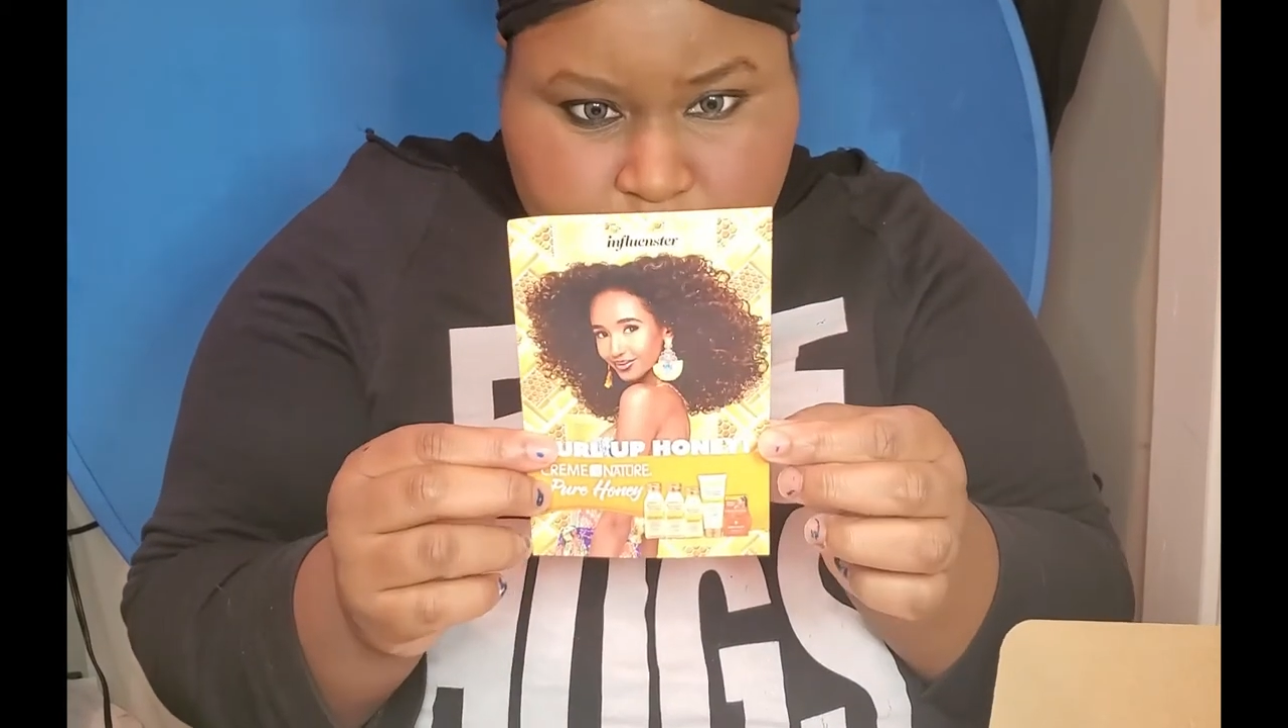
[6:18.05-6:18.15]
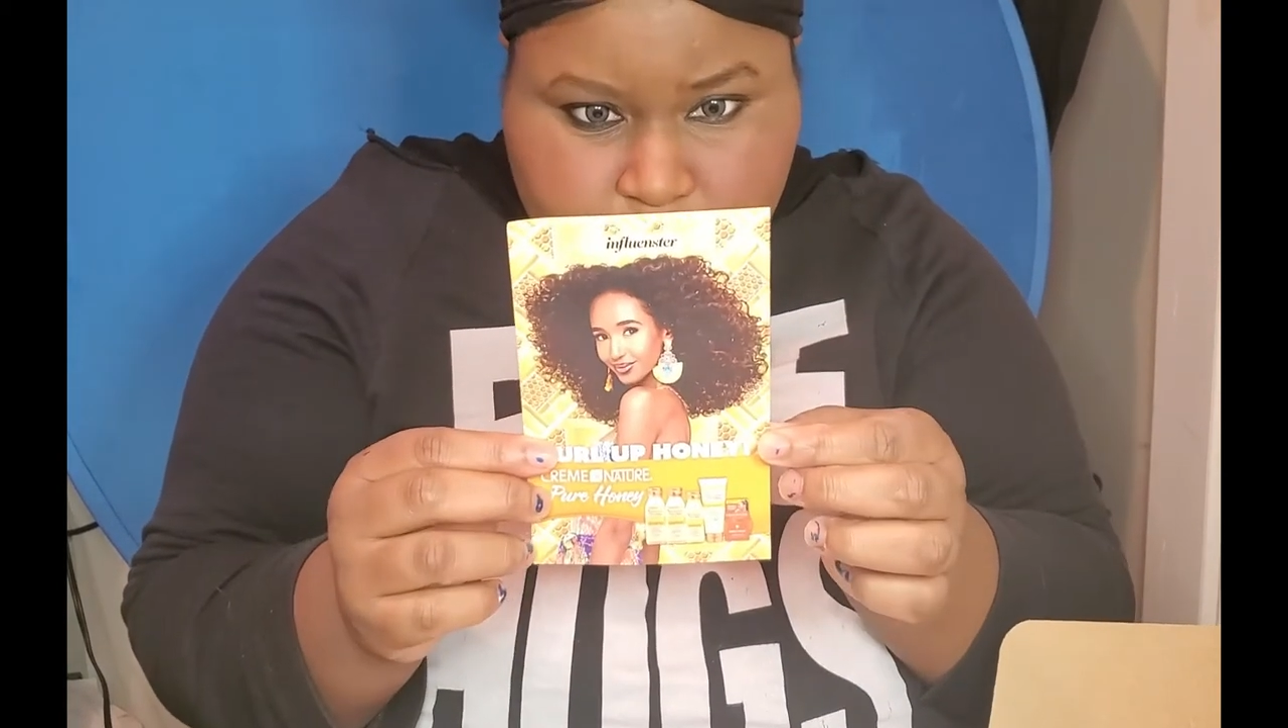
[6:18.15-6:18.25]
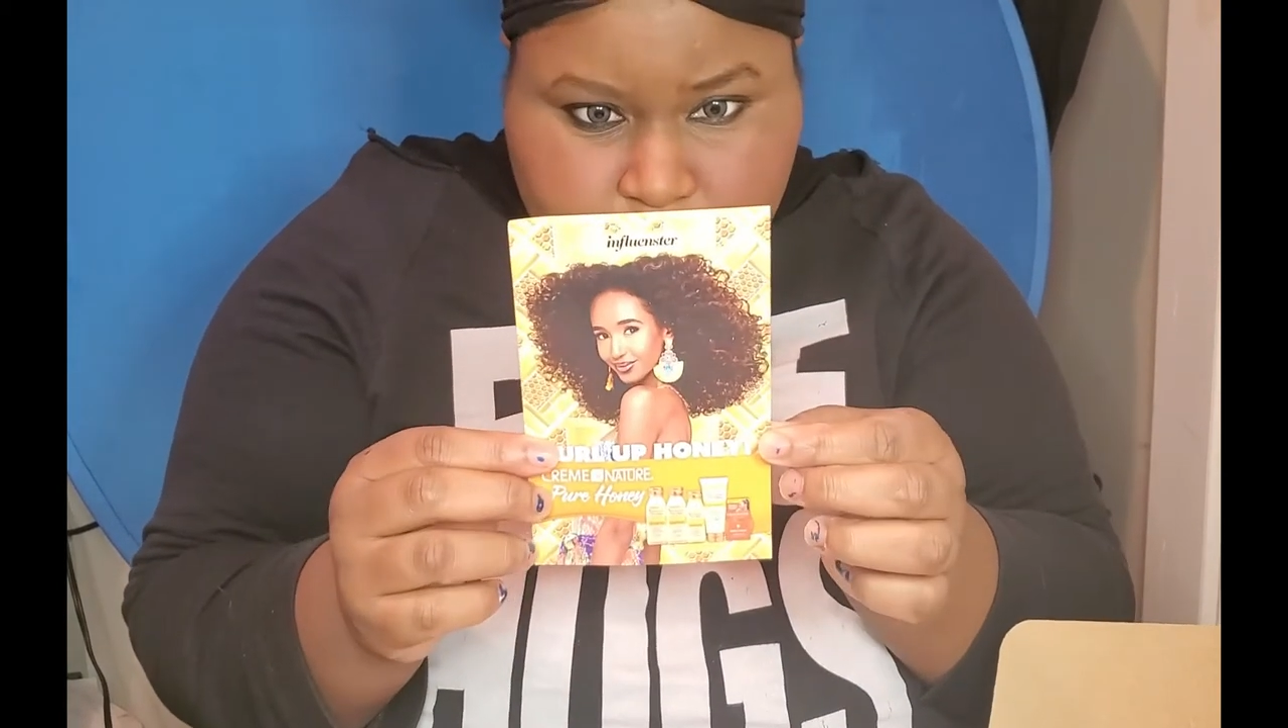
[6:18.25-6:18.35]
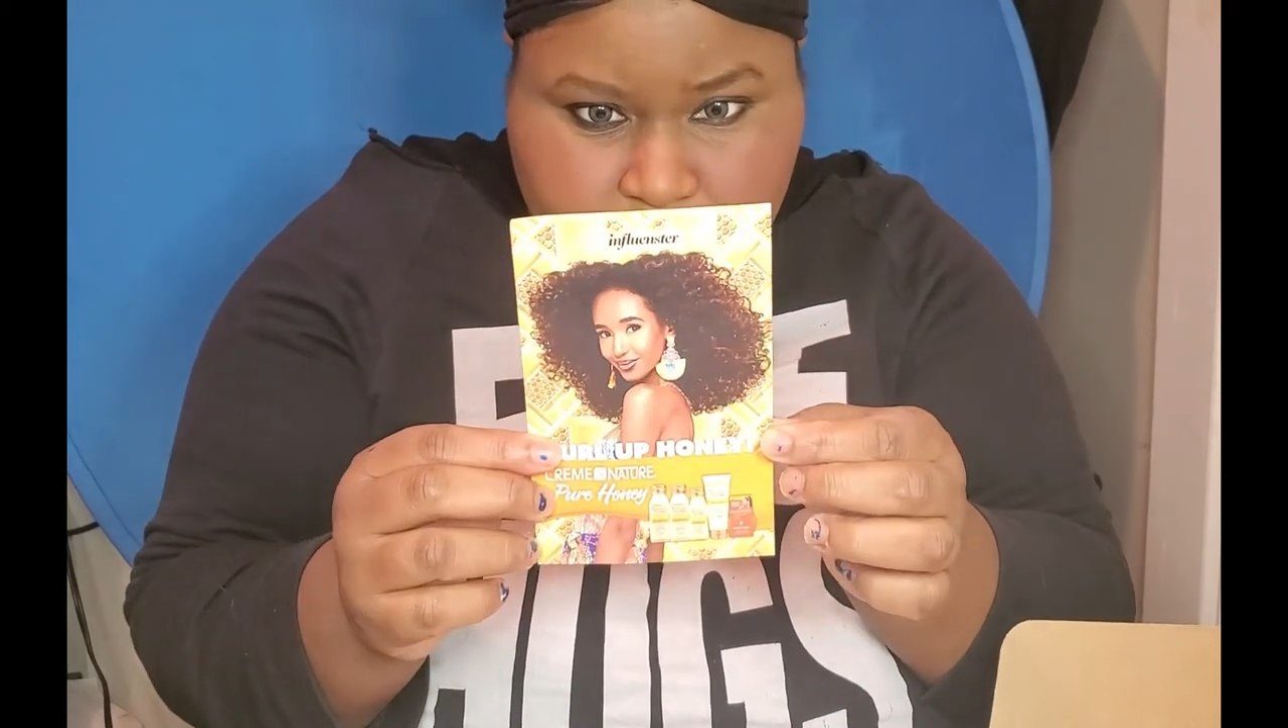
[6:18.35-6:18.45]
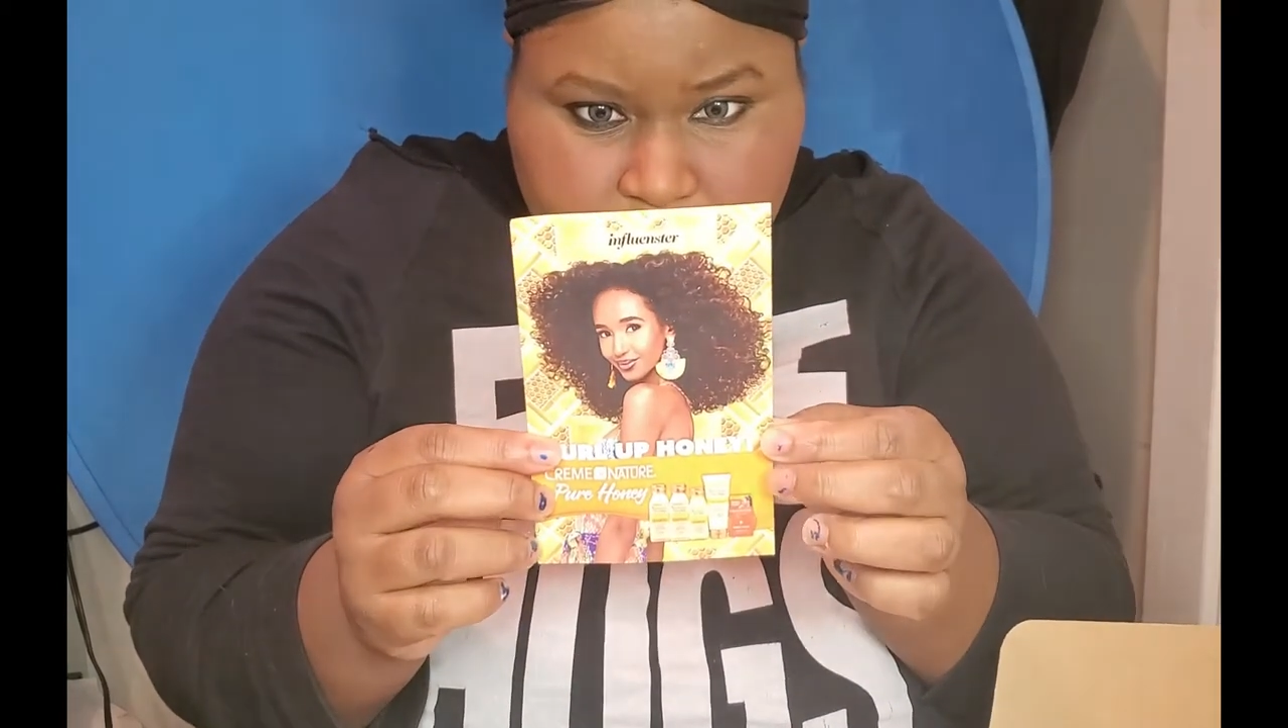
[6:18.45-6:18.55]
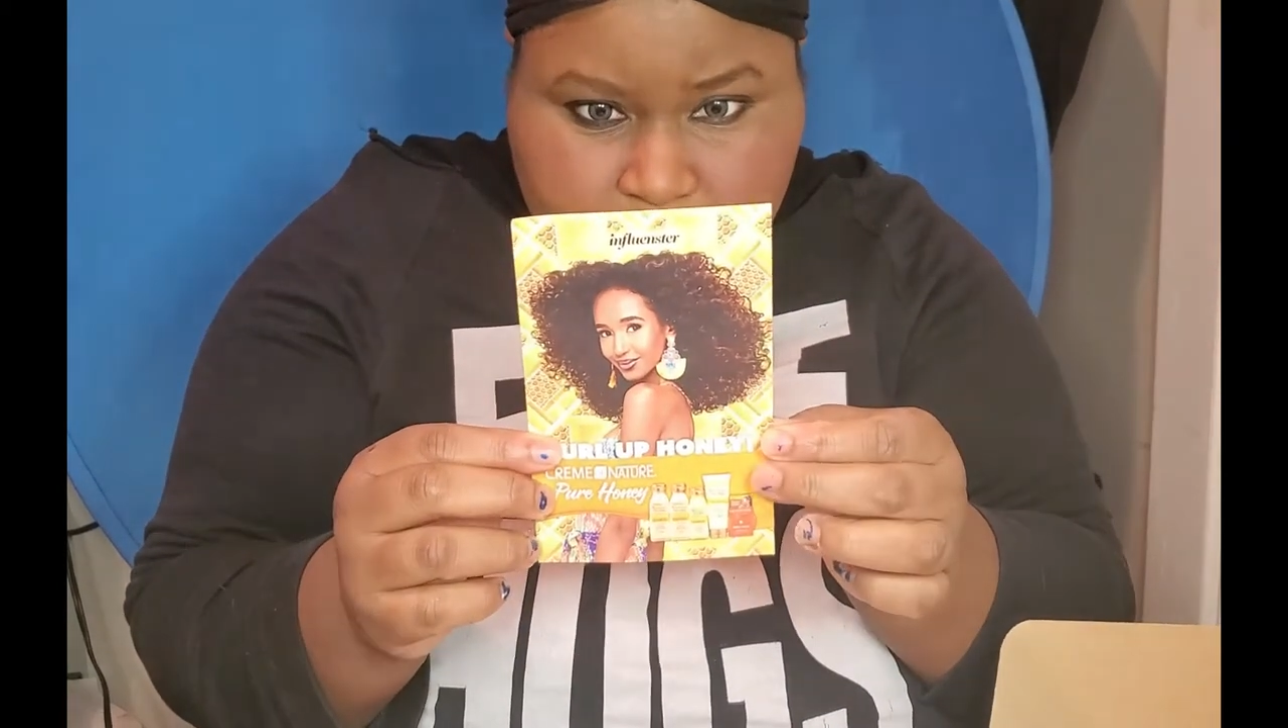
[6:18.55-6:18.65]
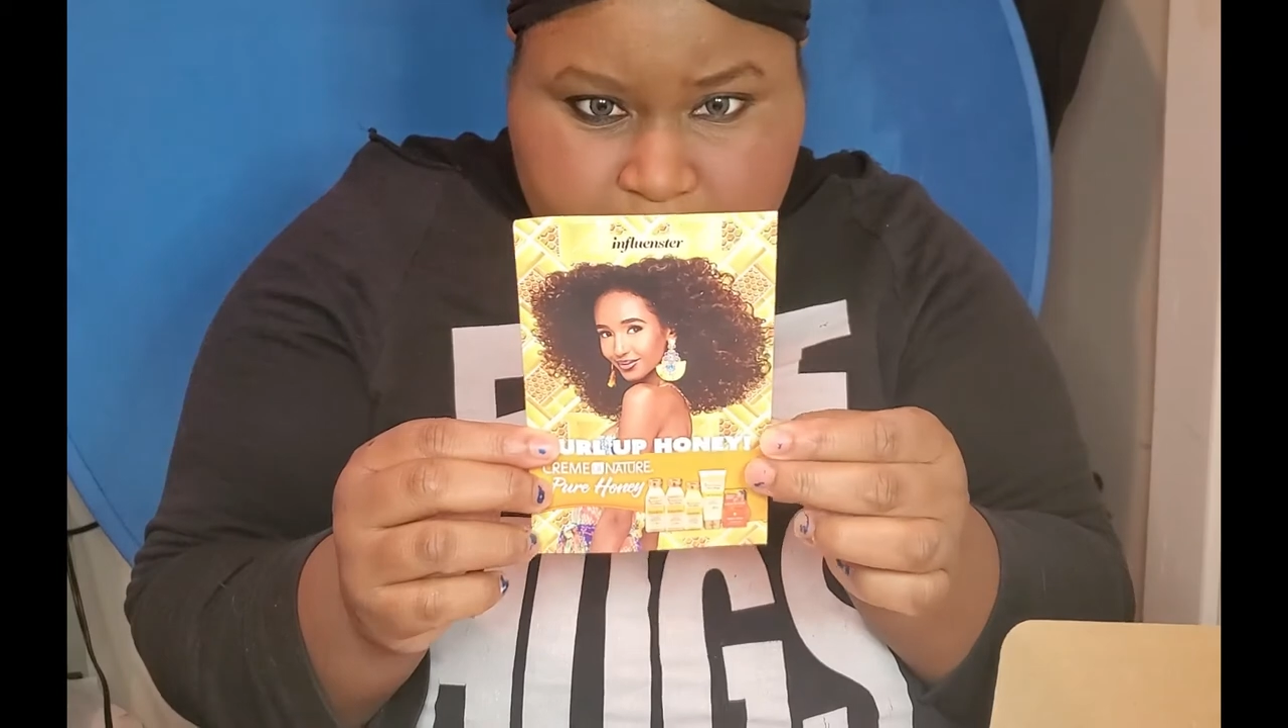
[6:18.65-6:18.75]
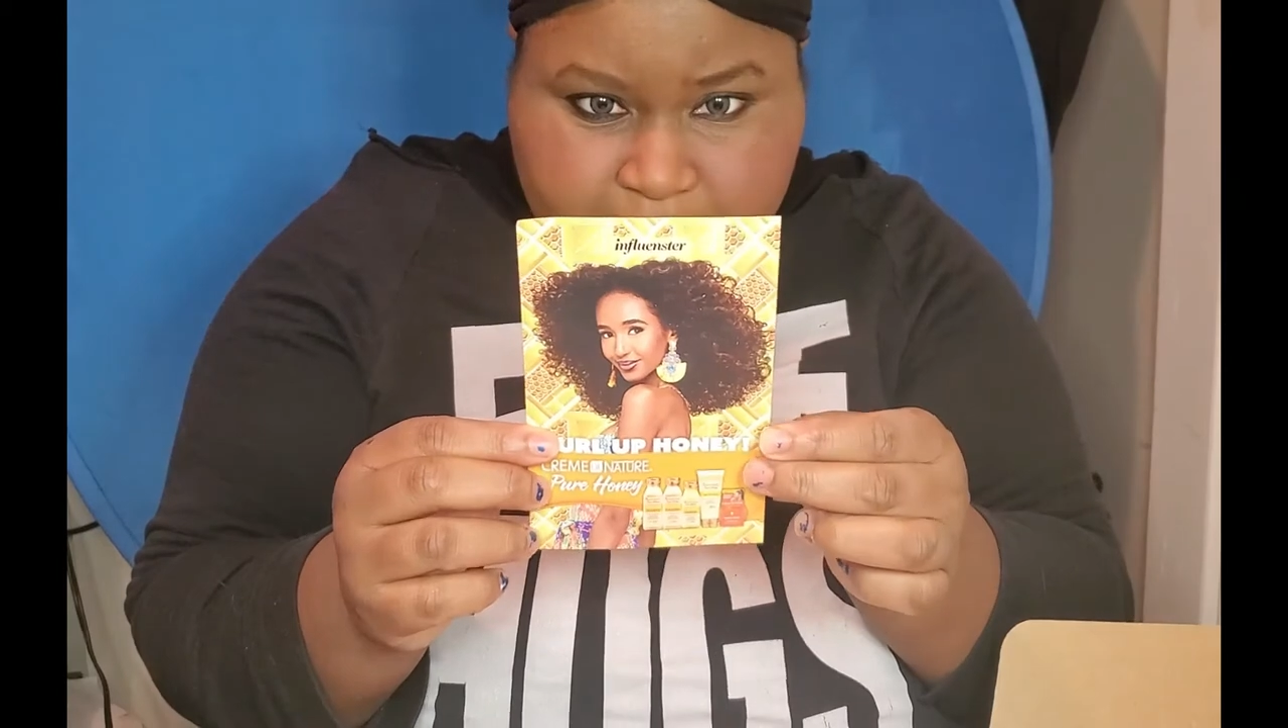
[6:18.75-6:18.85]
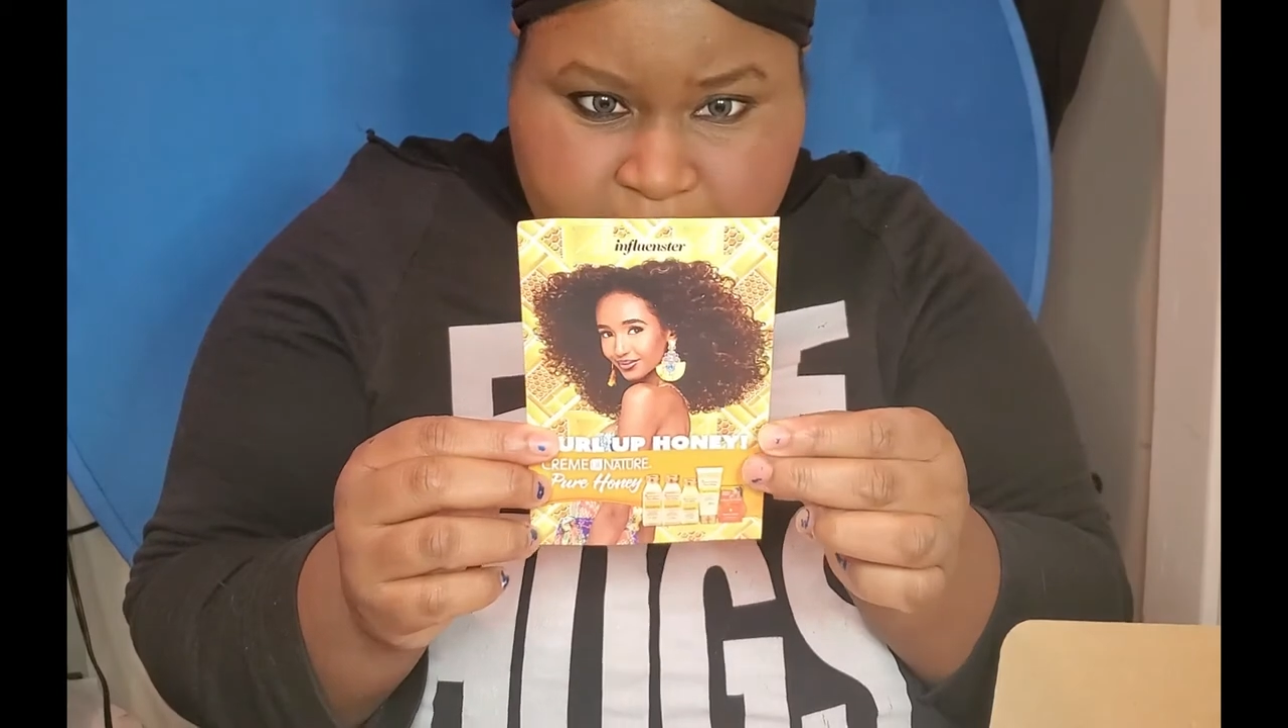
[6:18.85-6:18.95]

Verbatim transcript: curly hair.